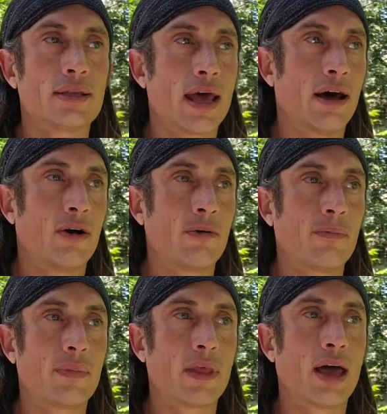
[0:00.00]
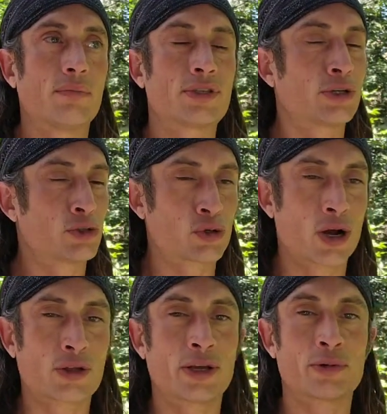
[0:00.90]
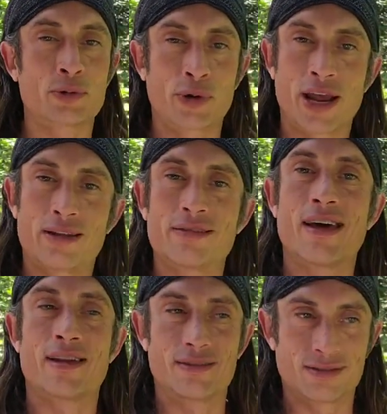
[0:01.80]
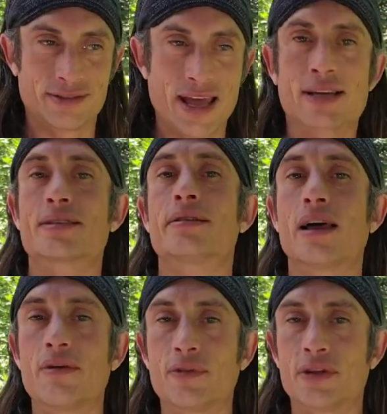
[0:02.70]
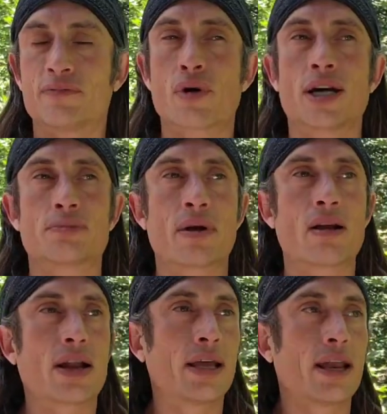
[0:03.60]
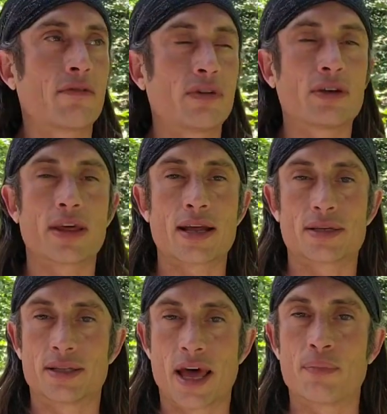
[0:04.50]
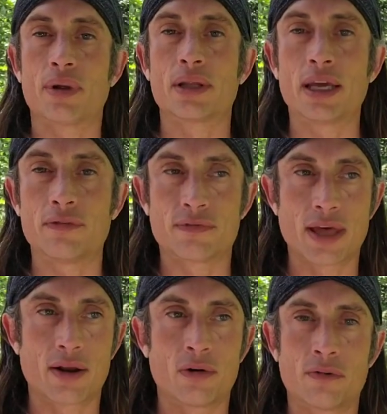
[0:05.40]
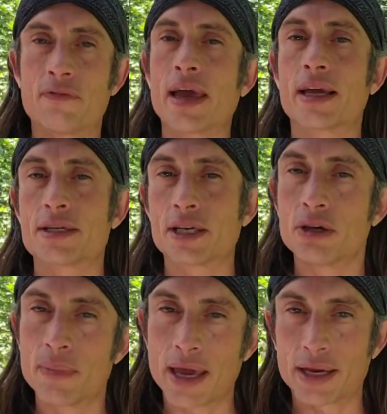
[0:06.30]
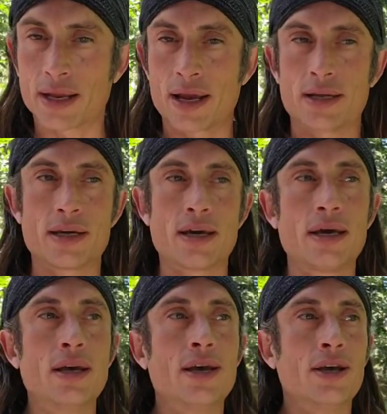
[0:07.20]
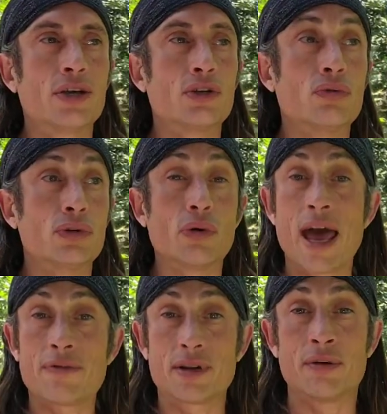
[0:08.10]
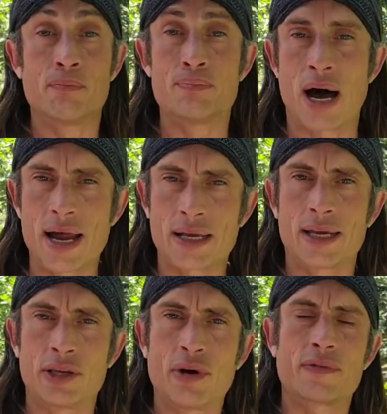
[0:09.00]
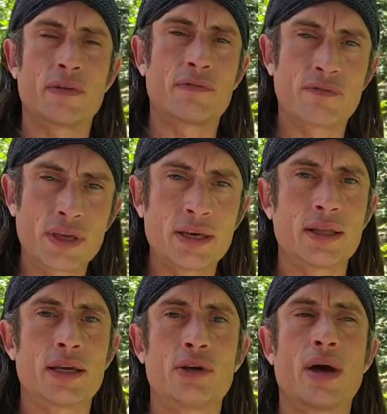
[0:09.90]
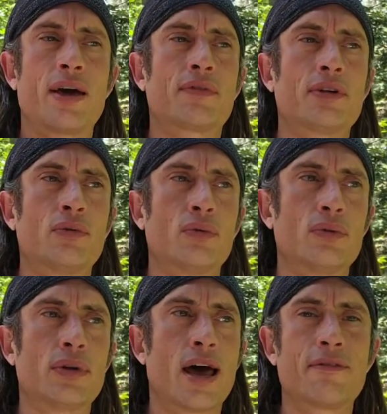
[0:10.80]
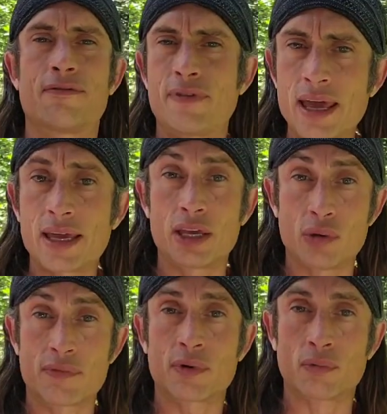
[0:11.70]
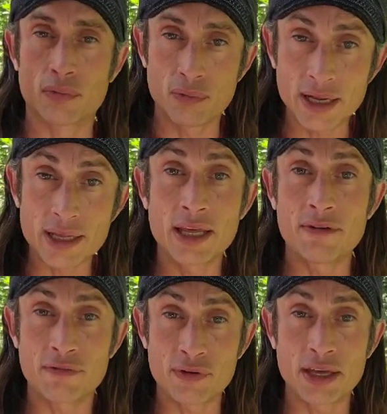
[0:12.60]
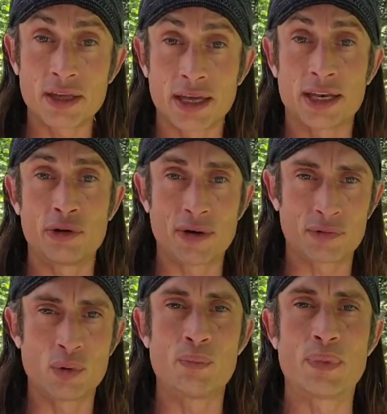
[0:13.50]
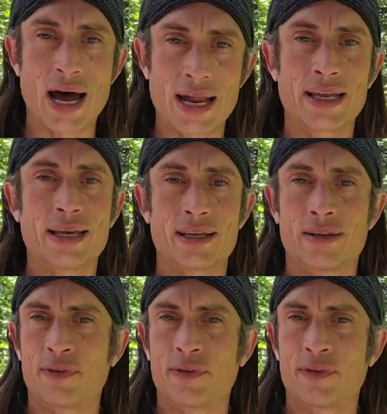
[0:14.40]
Now, I'm still struggling with creating that next level of prosperity, and I feel that's in that belief, that whole fake it till you make it idea. You have to embody it. You have to feel it. You have to not fake it. You have to really feel it. You have to embody it.